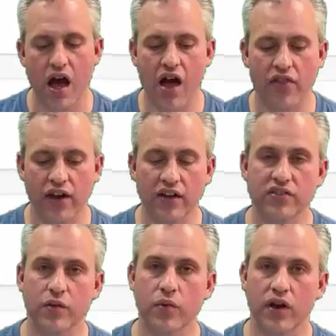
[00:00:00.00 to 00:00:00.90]
The next
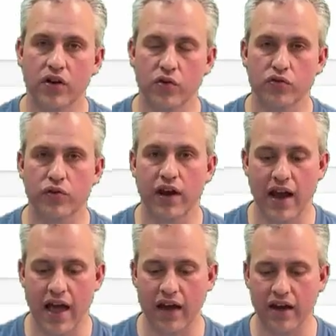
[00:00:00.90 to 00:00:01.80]
thing we're going to do is we're going to
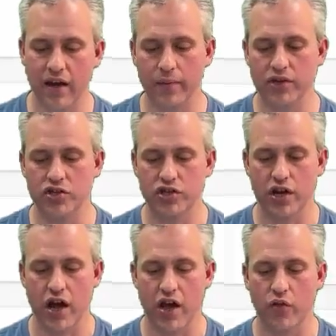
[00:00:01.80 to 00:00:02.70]
add an image. The